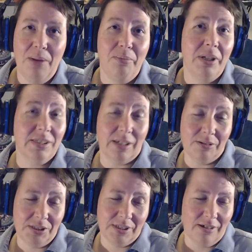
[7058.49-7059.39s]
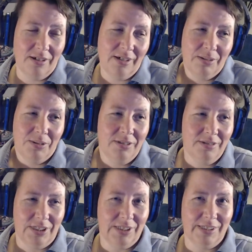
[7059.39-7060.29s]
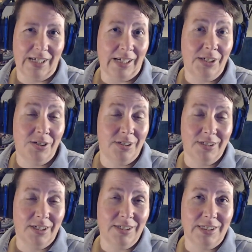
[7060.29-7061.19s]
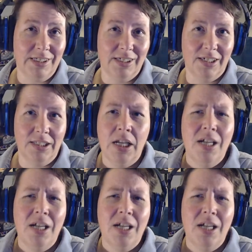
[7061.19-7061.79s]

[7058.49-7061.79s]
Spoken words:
because I was just like, all right, well, I guess she's still out to sea, y'all.